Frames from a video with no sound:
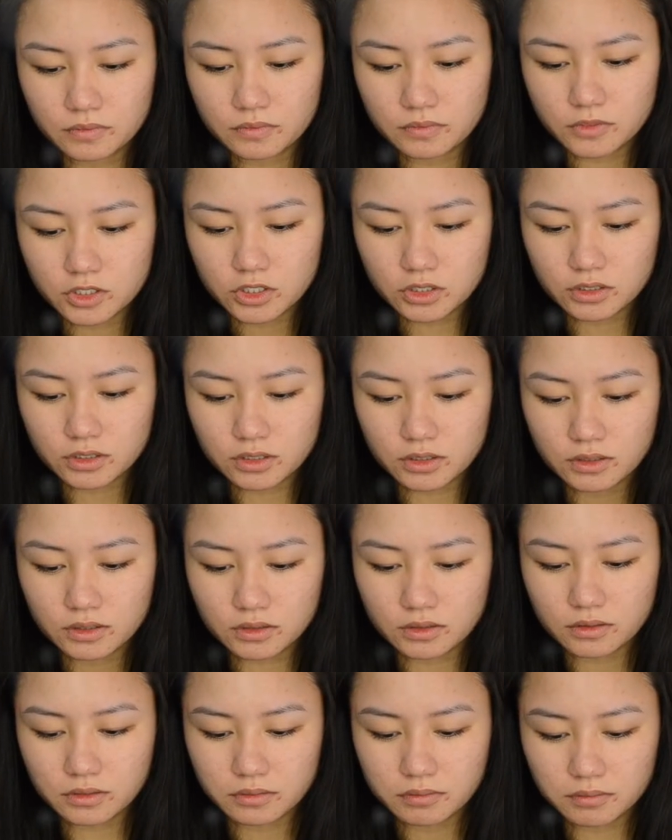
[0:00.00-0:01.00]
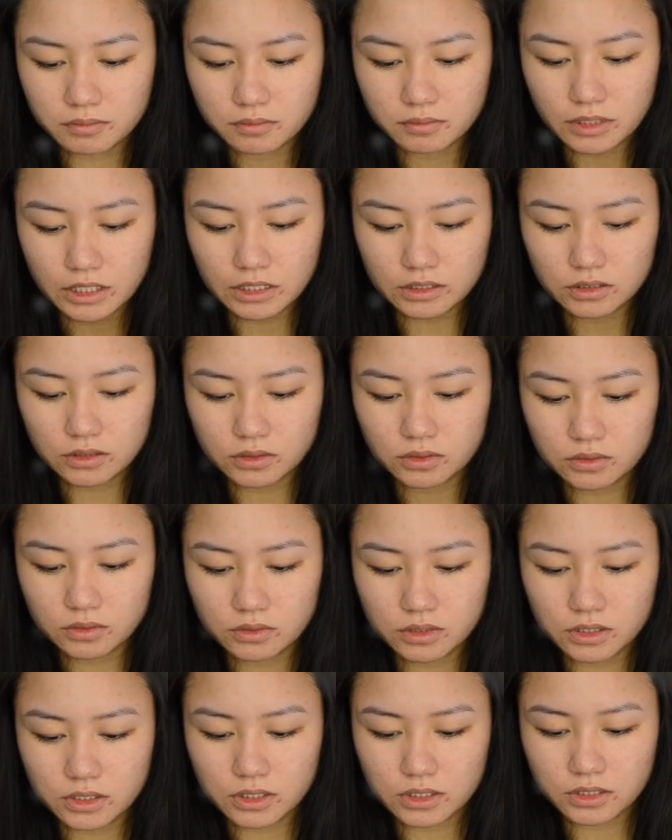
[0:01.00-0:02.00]
just going to pat the two
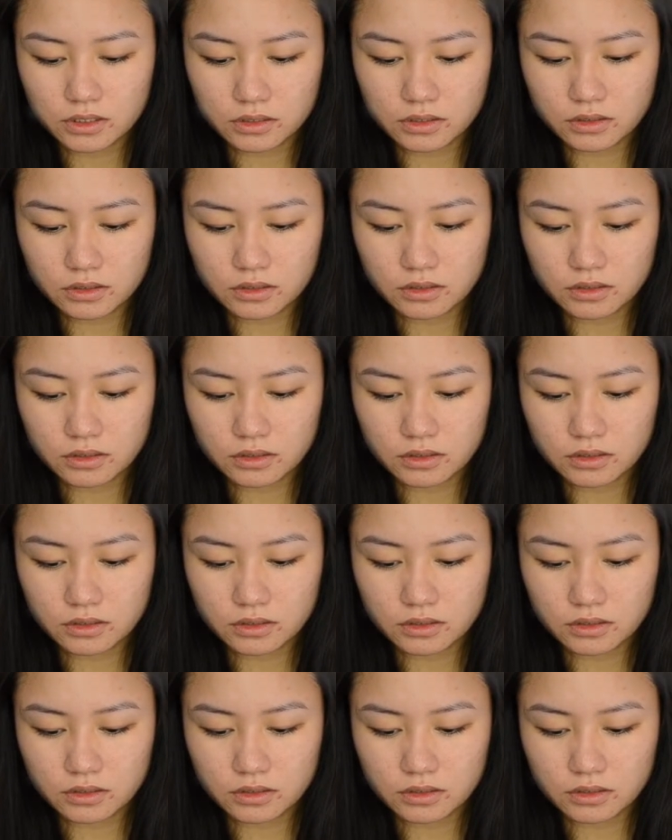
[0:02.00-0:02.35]
together.